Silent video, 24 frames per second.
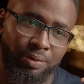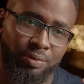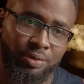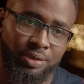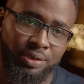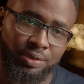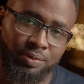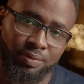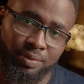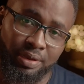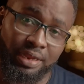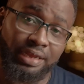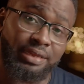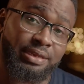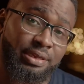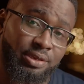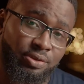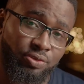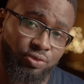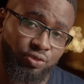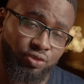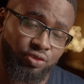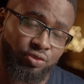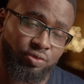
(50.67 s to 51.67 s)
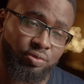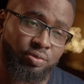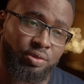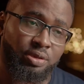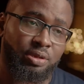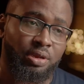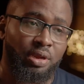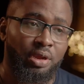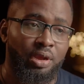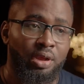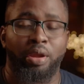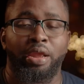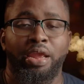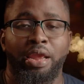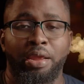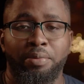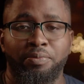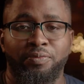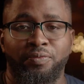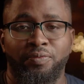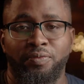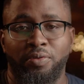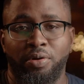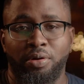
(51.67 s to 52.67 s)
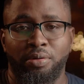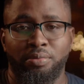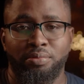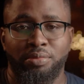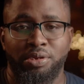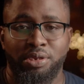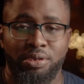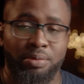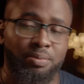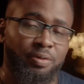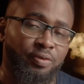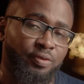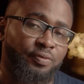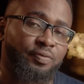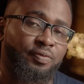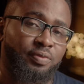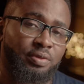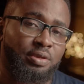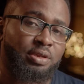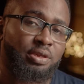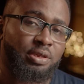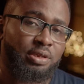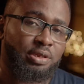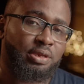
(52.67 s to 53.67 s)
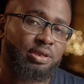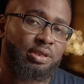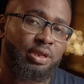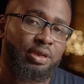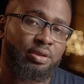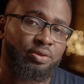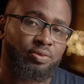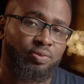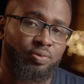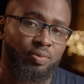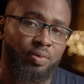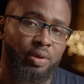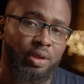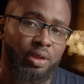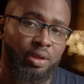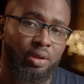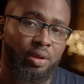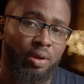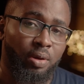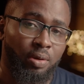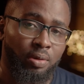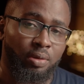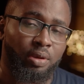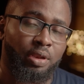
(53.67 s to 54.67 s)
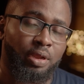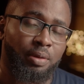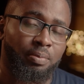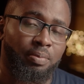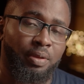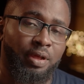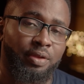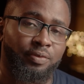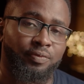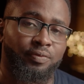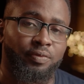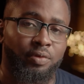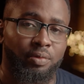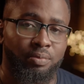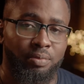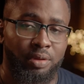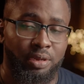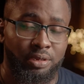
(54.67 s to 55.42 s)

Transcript: I was too lazy to shoot came from some of the footages that were on their platform.